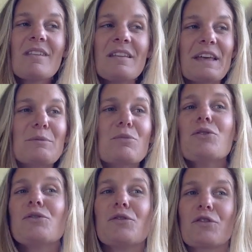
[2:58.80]
They'd
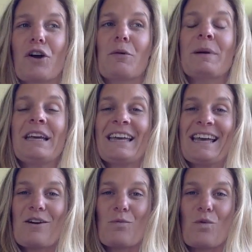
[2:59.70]
moved from
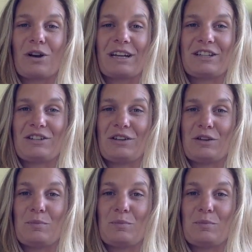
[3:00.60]
wanting to